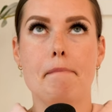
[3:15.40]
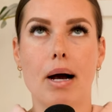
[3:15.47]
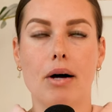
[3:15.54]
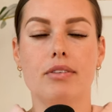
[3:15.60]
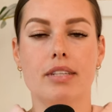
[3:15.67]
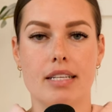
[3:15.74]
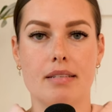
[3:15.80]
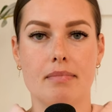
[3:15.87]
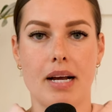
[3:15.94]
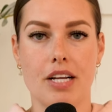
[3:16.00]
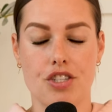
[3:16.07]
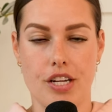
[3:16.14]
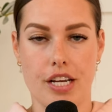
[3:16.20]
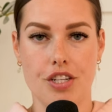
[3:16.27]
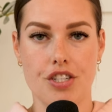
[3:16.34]
boundless
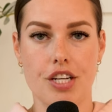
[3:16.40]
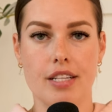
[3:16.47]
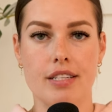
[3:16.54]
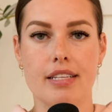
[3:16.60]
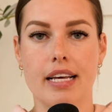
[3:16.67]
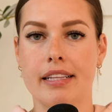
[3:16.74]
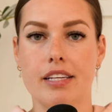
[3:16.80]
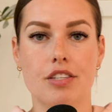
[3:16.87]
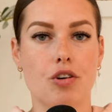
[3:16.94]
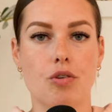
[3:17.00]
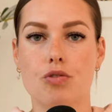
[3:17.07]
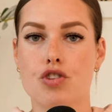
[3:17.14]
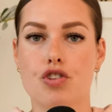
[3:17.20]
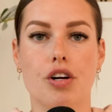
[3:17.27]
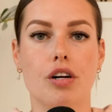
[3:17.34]
imaginations, and they
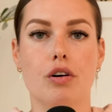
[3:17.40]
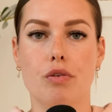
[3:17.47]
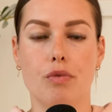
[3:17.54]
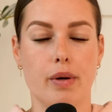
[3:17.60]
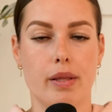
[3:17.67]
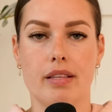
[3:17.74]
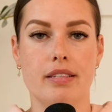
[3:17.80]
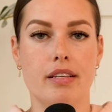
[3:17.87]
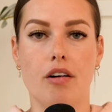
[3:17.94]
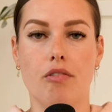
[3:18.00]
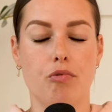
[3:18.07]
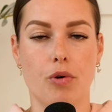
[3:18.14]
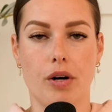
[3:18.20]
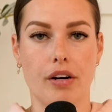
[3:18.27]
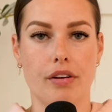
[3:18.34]
don't struggle with
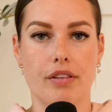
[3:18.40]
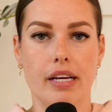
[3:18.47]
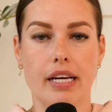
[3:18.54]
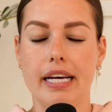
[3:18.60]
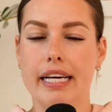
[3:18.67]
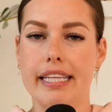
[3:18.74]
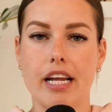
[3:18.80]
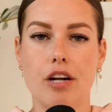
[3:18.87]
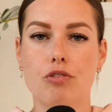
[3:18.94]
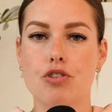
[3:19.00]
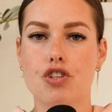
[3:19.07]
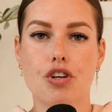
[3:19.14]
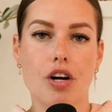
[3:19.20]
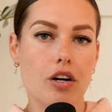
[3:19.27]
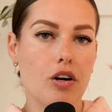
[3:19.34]
self-worth. They
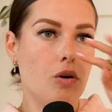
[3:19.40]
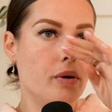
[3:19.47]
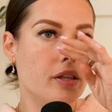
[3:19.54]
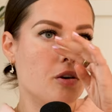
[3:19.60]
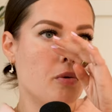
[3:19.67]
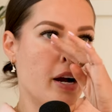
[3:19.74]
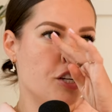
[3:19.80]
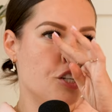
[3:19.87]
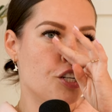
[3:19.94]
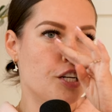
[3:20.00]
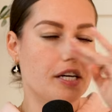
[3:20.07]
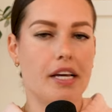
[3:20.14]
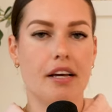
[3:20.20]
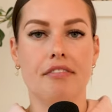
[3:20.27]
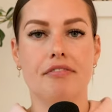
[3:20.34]
don't struggle with
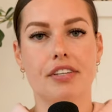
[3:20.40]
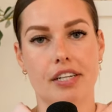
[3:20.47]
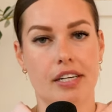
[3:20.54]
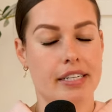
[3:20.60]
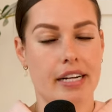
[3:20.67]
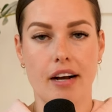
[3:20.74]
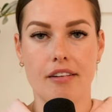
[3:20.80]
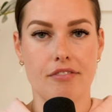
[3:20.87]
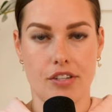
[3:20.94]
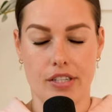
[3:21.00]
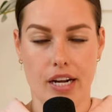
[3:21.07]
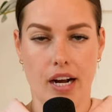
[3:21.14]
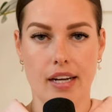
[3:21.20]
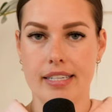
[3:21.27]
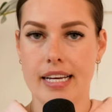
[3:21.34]
questioning if they're enough
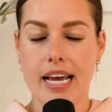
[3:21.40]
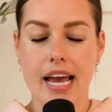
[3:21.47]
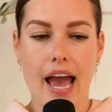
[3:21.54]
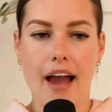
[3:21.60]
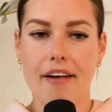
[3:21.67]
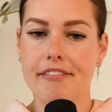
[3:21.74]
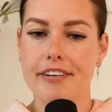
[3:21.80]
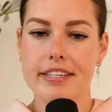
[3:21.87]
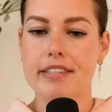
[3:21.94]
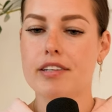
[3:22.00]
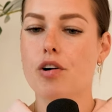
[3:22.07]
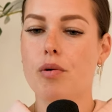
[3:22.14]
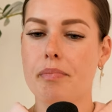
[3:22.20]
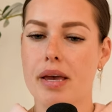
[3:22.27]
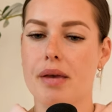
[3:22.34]
or not. Every
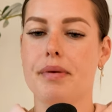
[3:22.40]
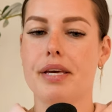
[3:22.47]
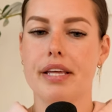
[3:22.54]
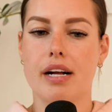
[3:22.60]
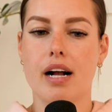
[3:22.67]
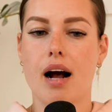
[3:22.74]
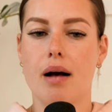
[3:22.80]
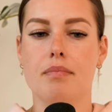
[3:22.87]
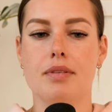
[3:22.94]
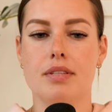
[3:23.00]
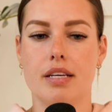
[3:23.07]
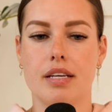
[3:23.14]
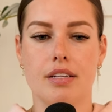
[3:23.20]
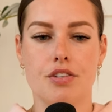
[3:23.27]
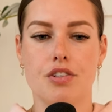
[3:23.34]
single baby that
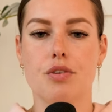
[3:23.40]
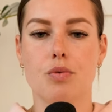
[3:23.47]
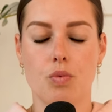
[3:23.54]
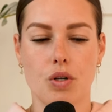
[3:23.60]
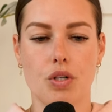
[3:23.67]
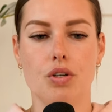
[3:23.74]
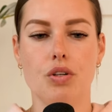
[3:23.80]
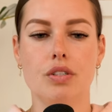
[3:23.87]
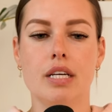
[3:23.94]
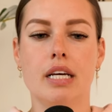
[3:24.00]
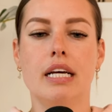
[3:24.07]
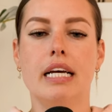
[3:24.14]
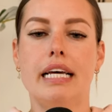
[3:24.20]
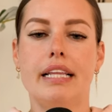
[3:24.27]
comes into the world,